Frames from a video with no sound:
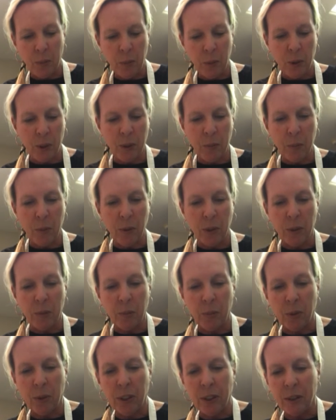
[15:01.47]
pretty, pretty,
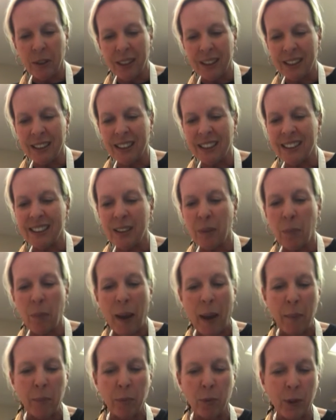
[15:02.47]
pretty. Because it's the
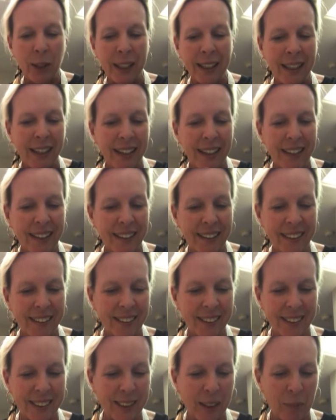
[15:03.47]
paprika in it
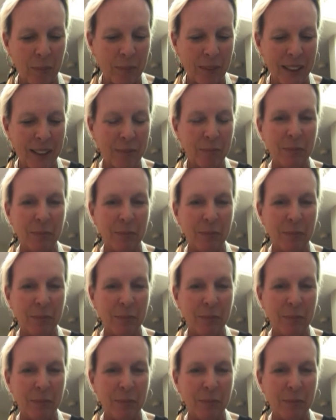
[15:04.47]
or something.